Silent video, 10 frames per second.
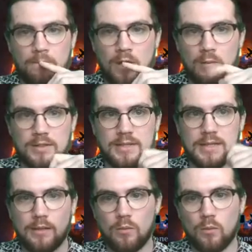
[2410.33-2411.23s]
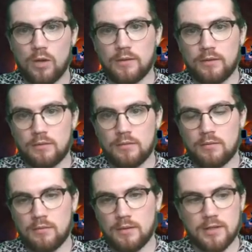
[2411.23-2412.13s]
And we'll see what
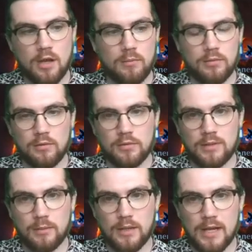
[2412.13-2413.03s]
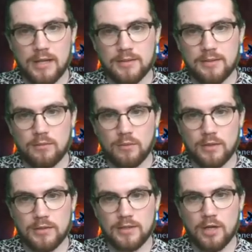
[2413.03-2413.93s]
this Hobble, see what he has with
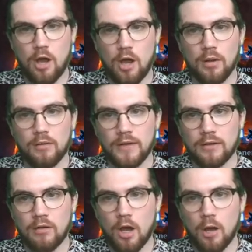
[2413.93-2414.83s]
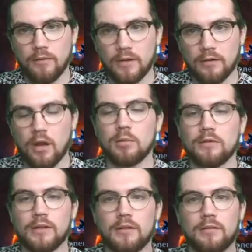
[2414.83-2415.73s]
this. Is it Hobble Fiend or Hob Fiend? Hobble
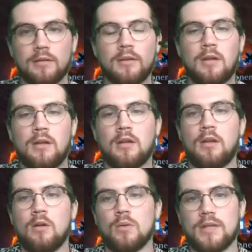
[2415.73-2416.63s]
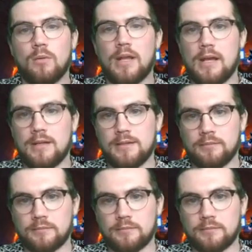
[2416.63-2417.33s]
Fiend. We'll see what he has.